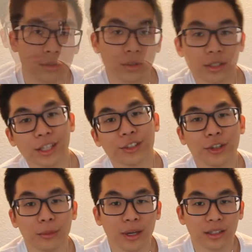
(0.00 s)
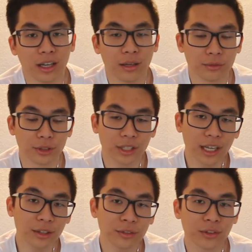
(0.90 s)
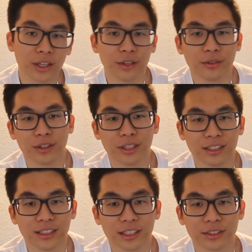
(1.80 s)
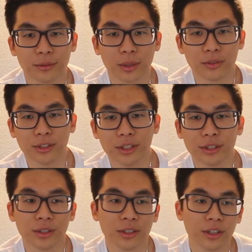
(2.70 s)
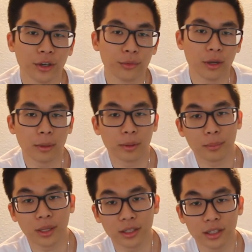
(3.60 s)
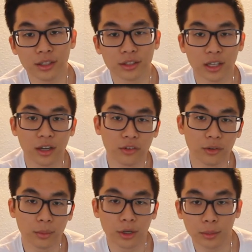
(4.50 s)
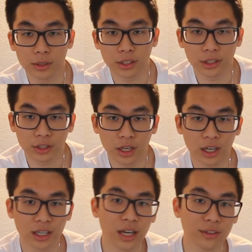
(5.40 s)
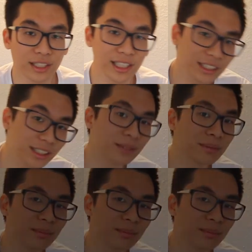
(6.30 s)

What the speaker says: Right, that's all my time for now. Thank you for listening to my video. Hope you have a better insight for polymers in guitar. I'll see you later.